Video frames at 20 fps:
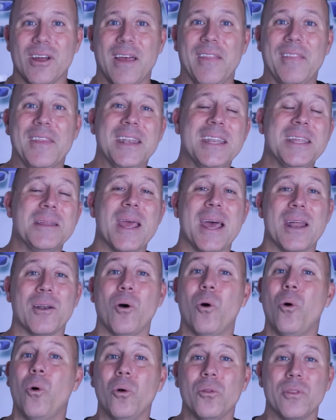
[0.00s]
and then he had
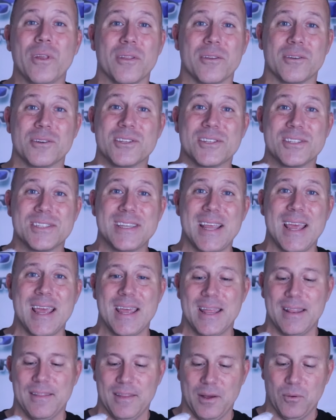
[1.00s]
a whole other
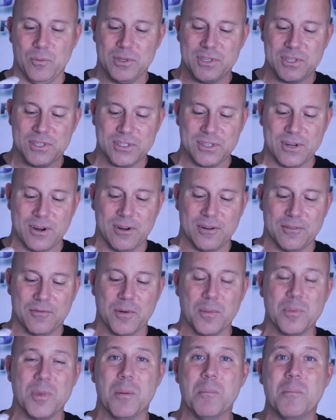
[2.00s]
set that would start
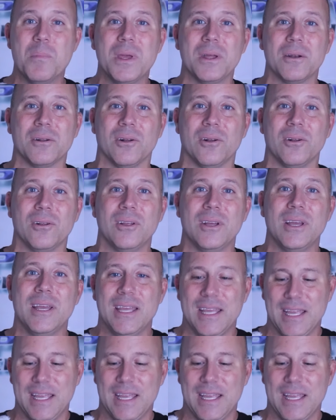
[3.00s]
from the middle